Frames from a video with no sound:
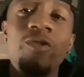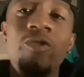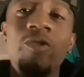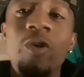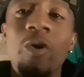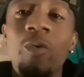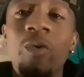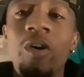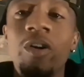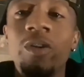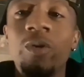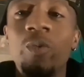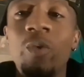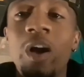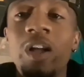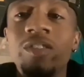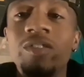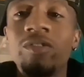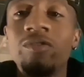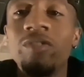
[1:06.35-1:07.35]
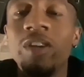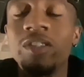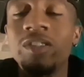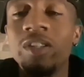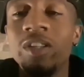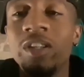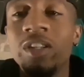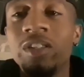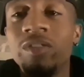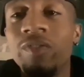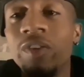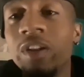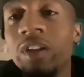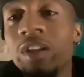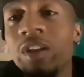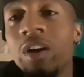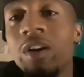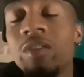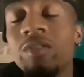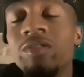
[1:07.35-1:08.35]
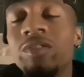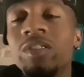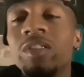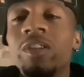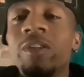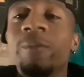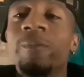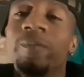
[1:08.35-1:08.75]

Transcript: you go on and watch the rest of these videos,